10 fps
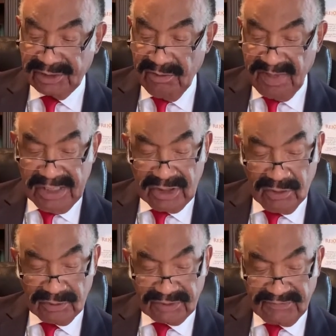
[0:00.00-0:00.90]
to be
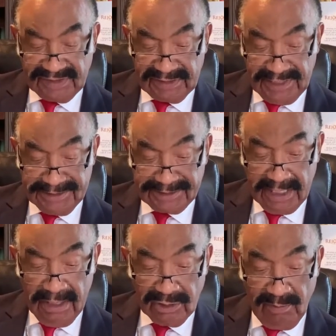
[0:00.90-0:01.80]
usefulness,
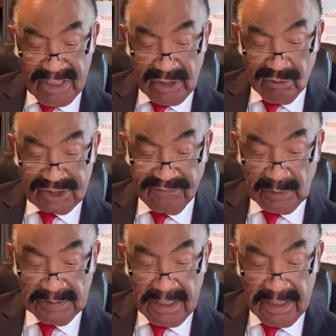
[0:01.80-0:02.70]
to be useful,